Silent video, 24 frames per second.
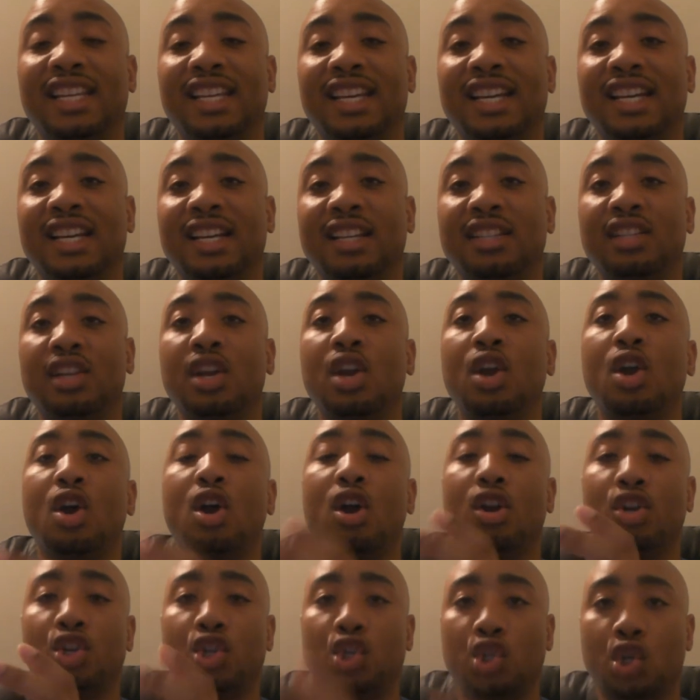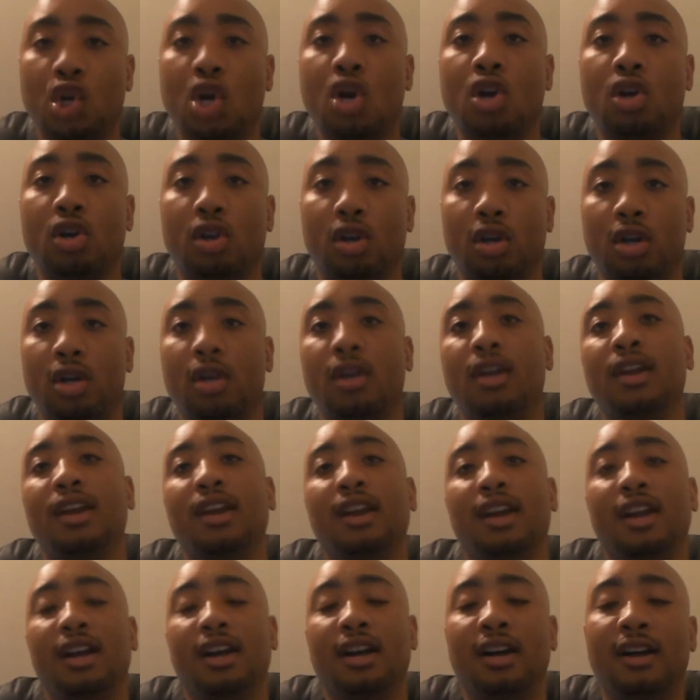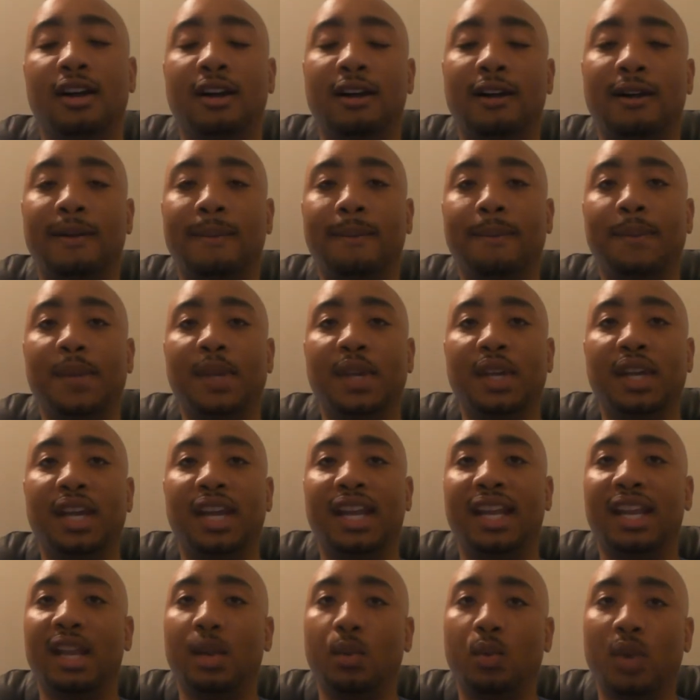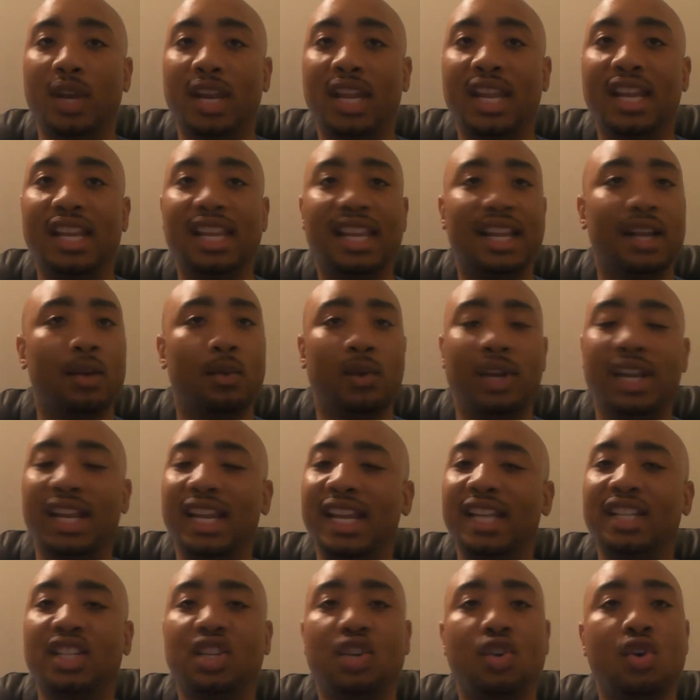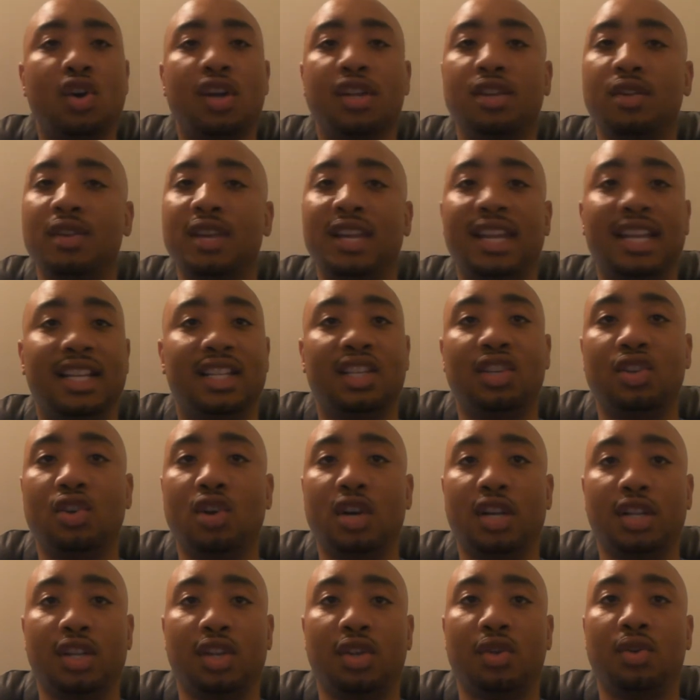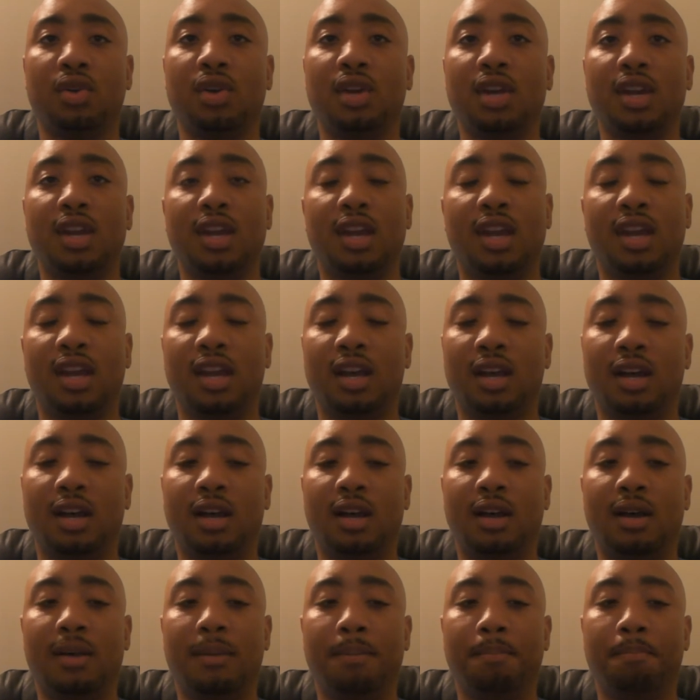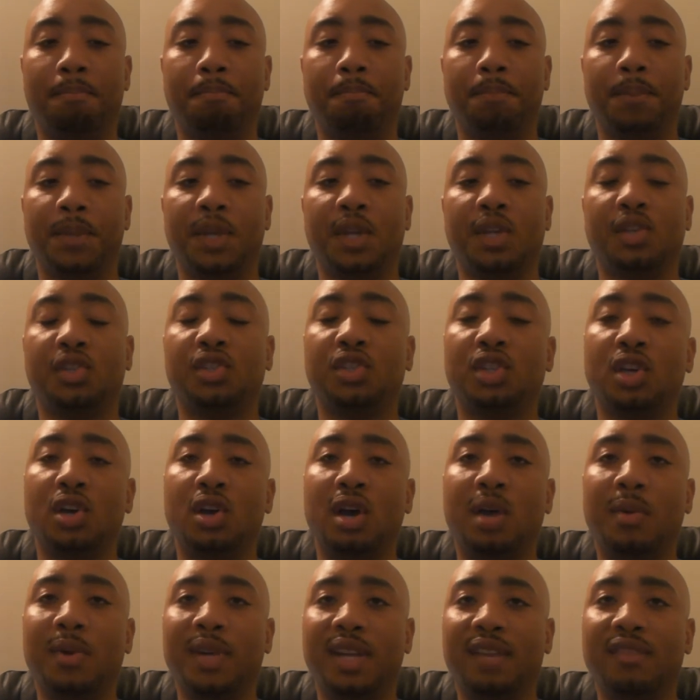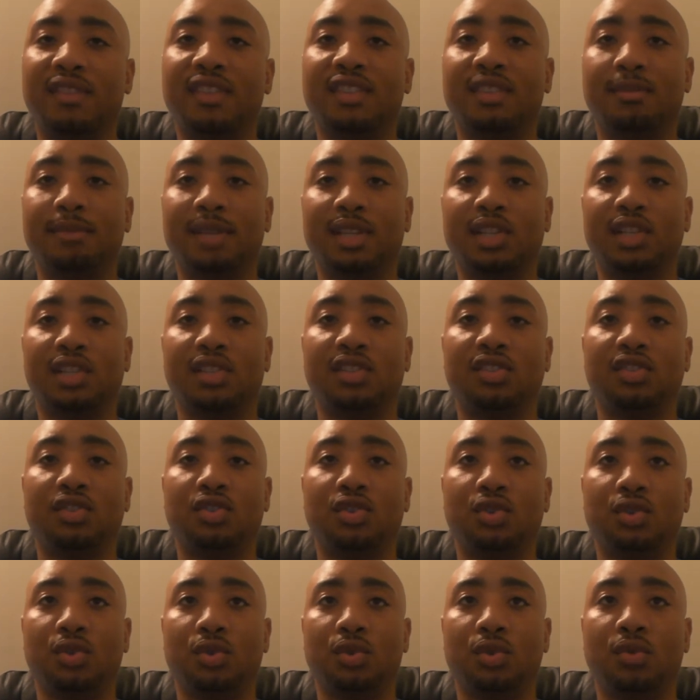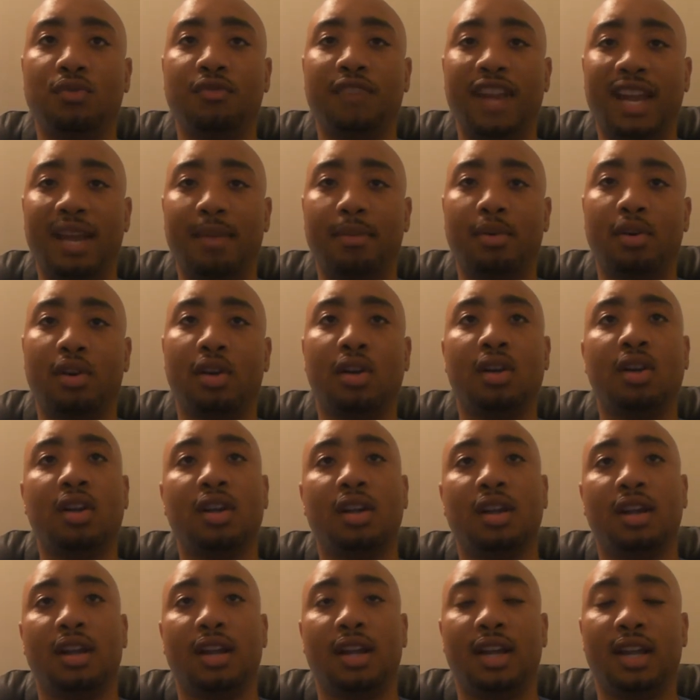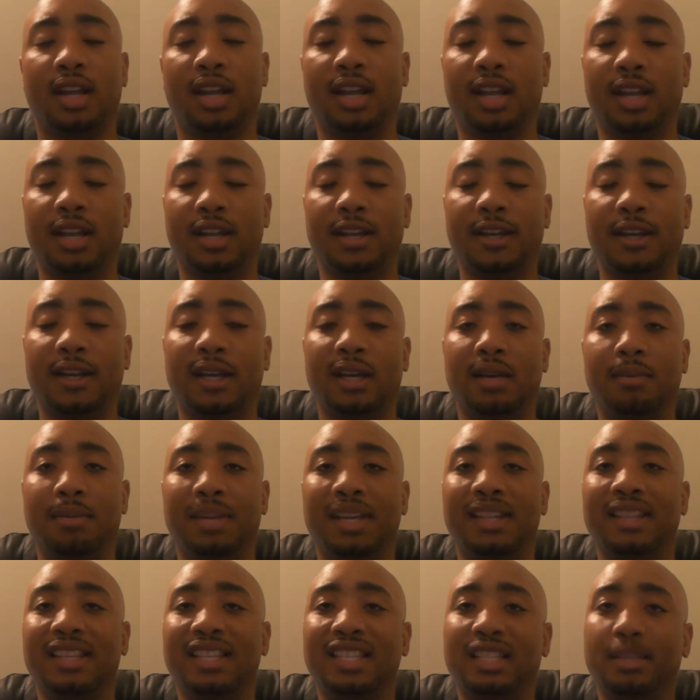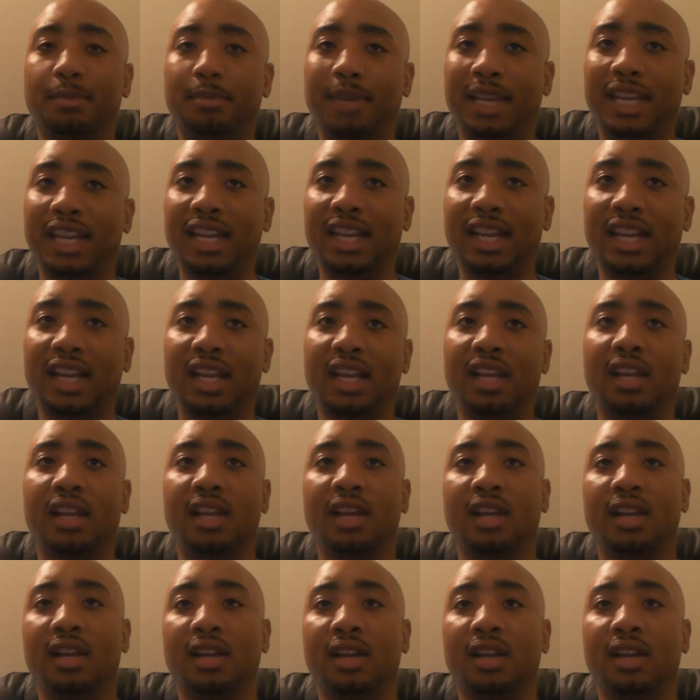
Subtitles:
does, are stronger. And when he gets it on you, he gets it on you. So I would give the submissions to Faber, and the speed,